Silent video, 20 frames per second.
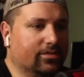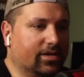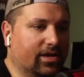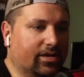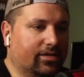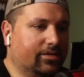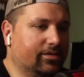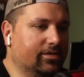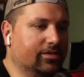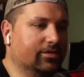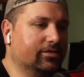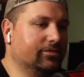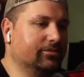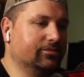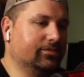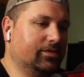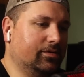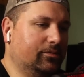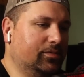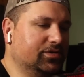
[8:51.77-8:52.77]
like, you
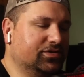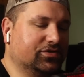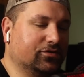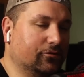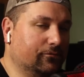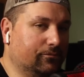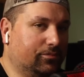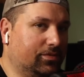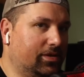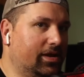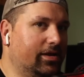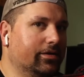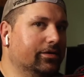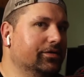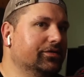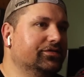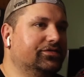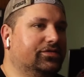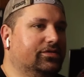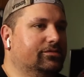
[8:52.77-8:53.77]
know, with certain
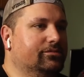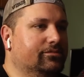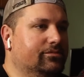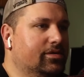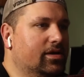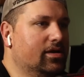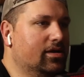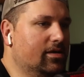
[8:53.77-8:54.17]
players and